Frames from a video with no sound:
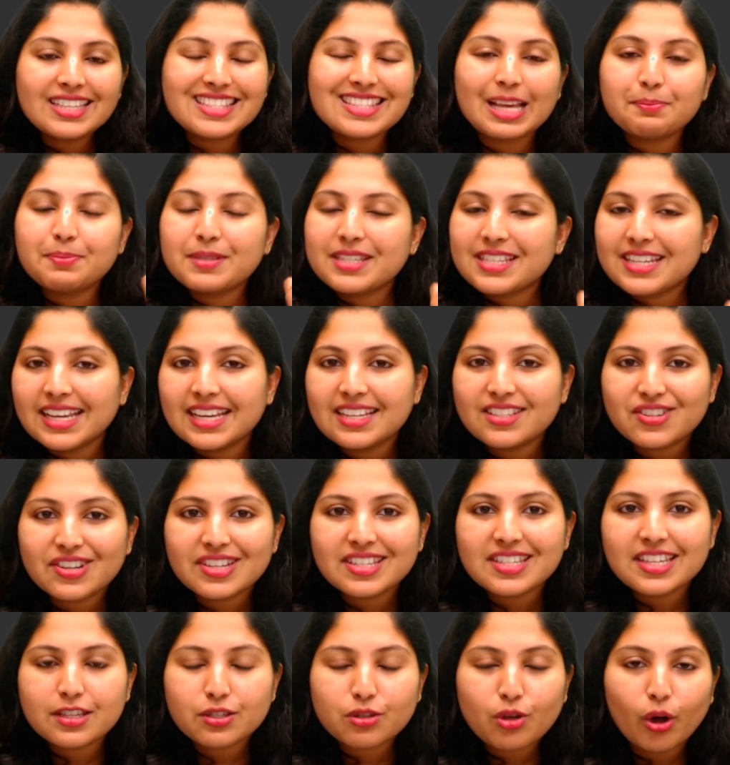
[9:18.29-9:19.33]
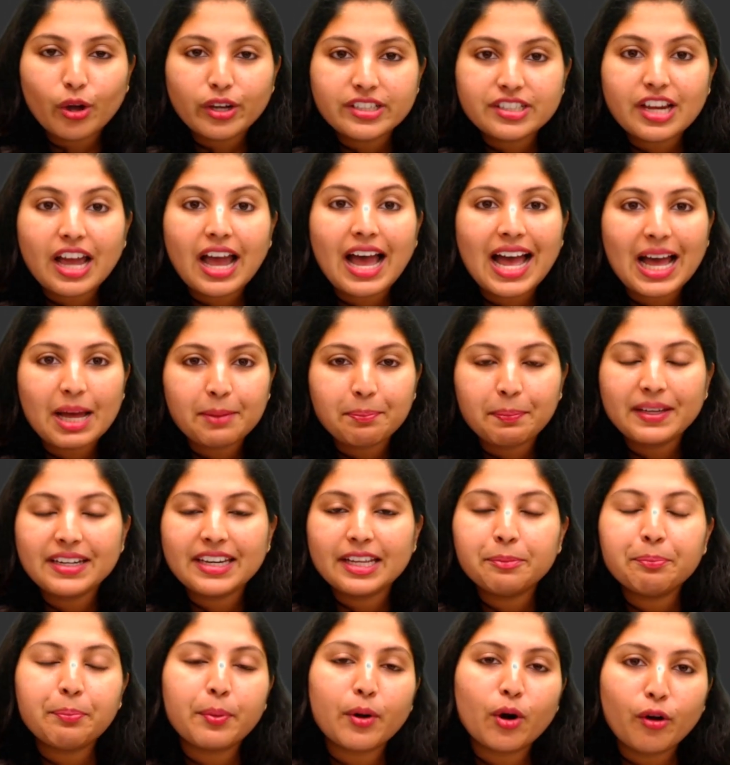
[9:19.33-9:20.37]
substages is going to happen
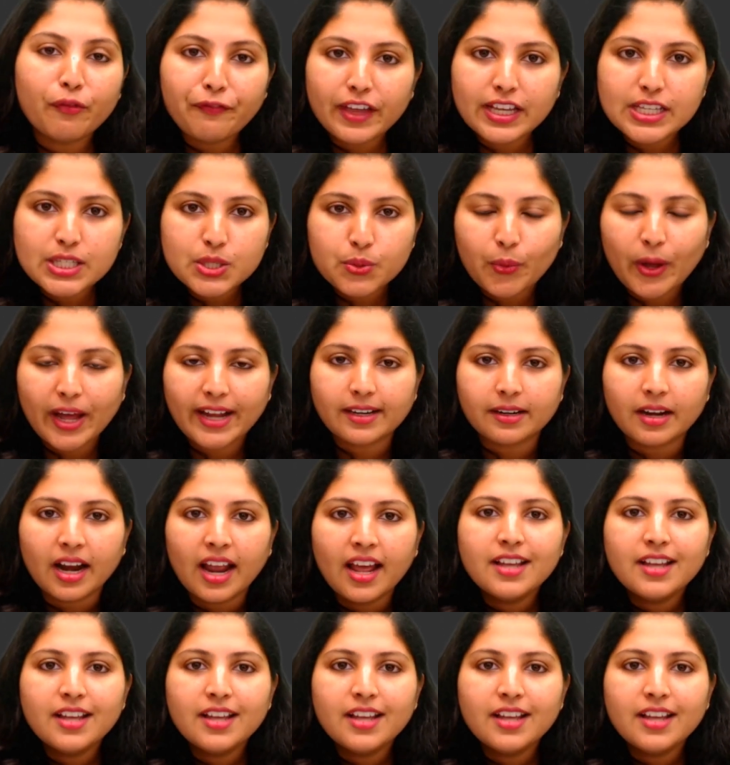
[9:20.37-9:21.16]
in prophase 1.